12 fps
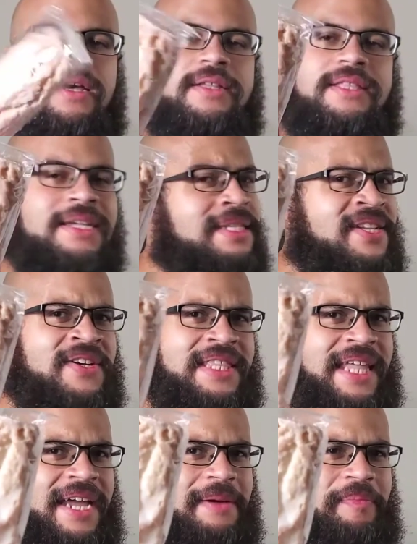Doesn't look
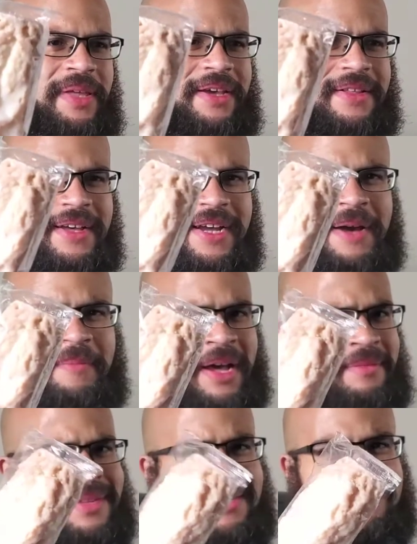that appealing. I'm
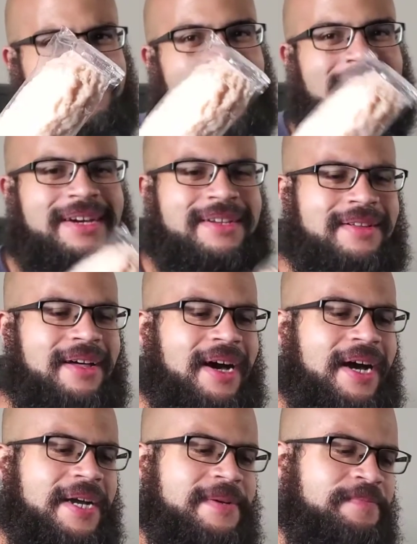not gonna
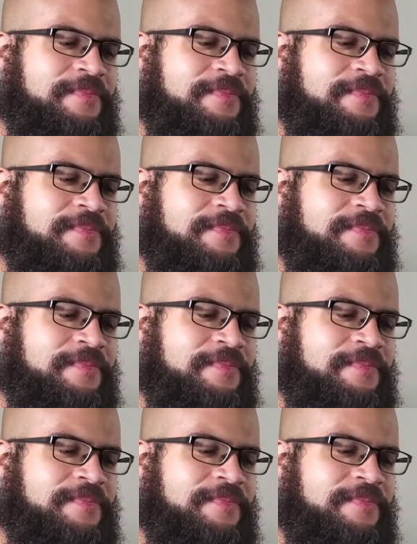lie.